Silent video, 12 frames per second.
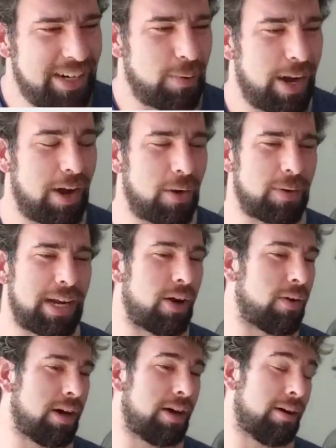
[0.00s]
Wow.
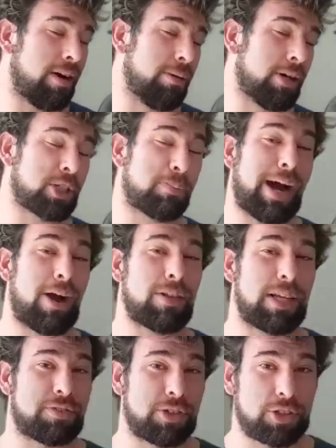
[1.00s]
Now, amongst
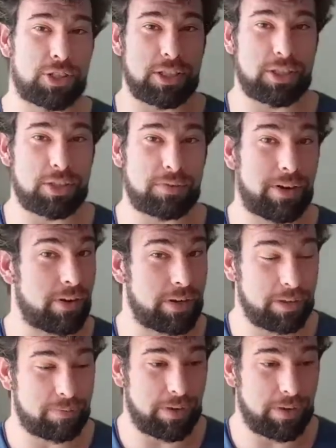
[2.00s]
powerlifters, this is very,